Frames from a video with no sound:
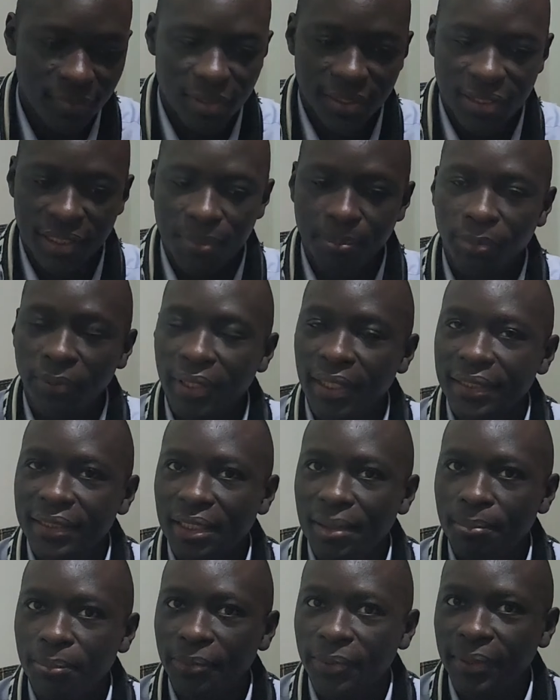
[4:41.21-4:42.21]
Simple
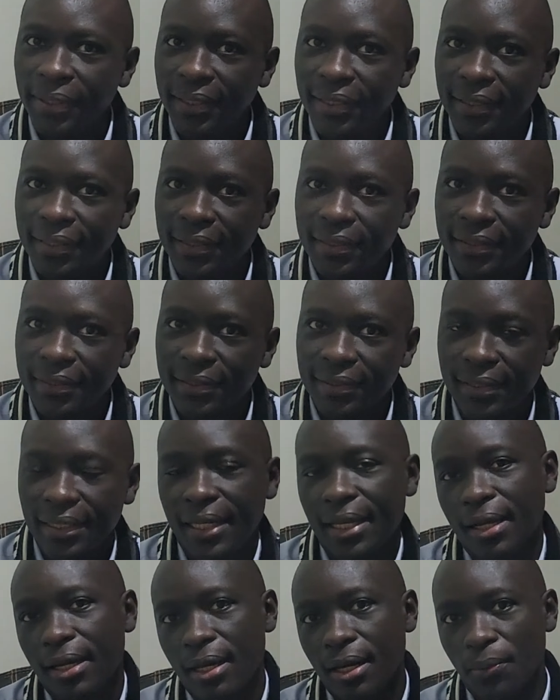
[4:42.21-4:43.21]
example is
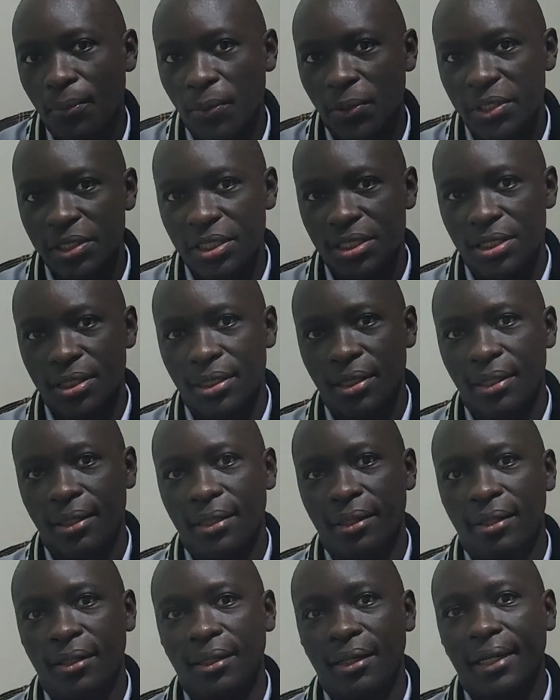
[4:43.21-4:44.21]
a watch.
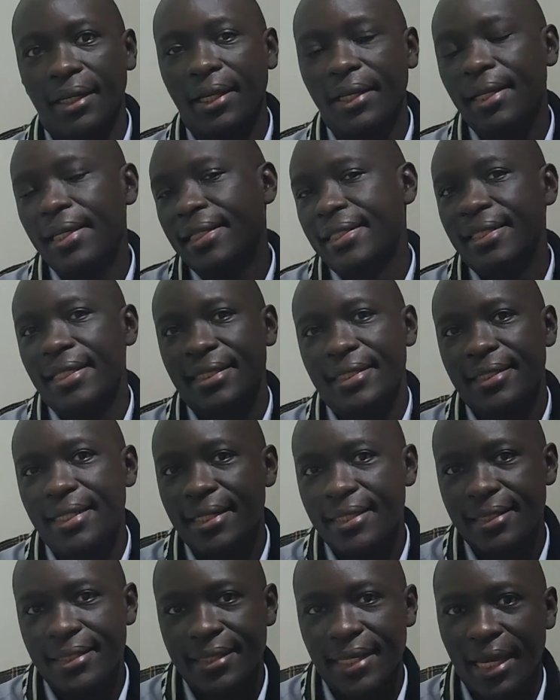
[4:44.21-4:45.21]
It just
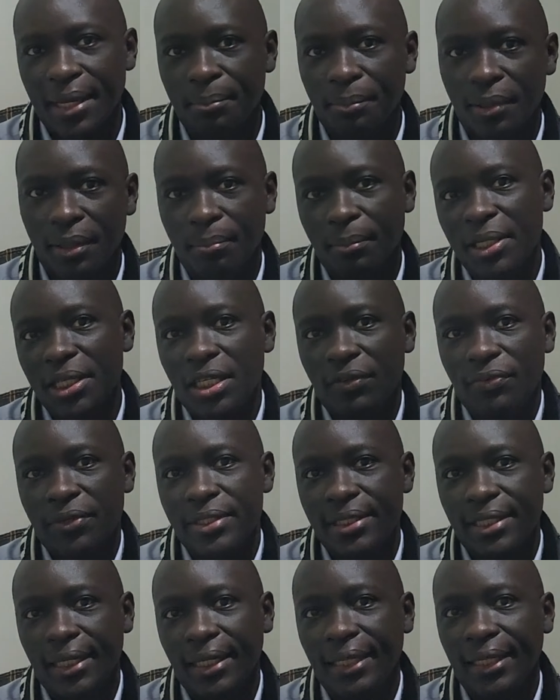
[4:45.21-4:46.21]
does time. But if you're
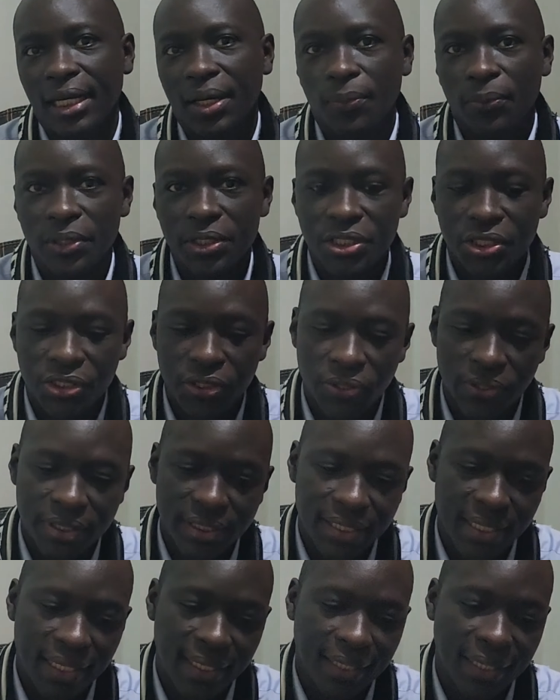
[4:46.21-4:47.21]
selling a watch, you're
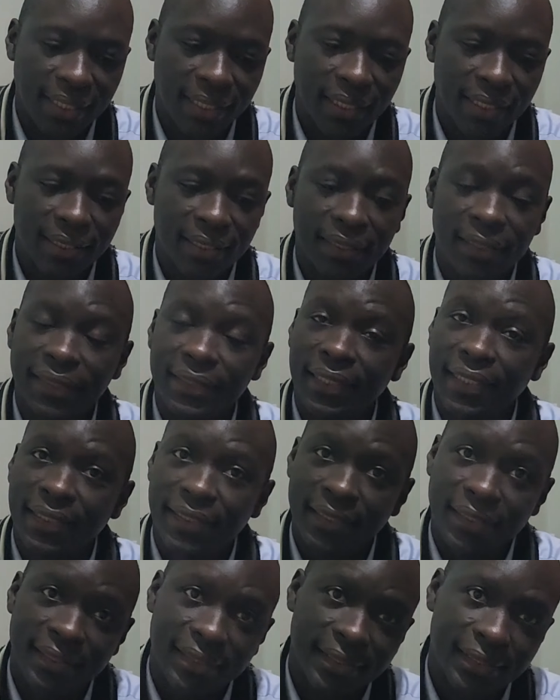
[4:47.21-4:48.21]
selling
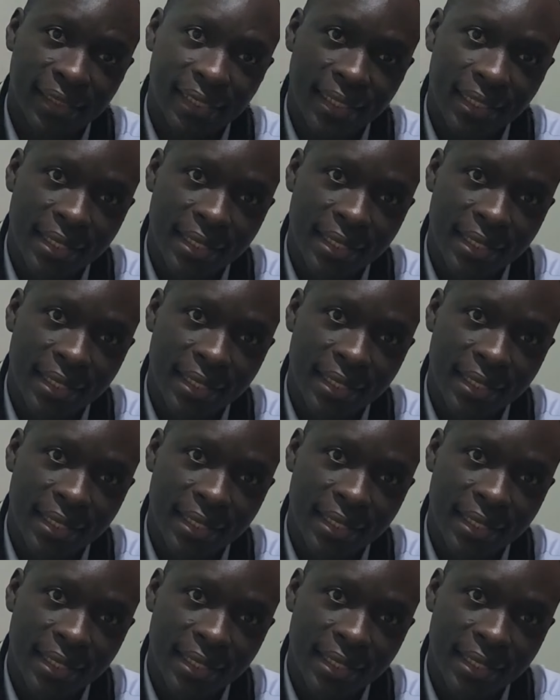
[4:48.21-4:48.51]
status,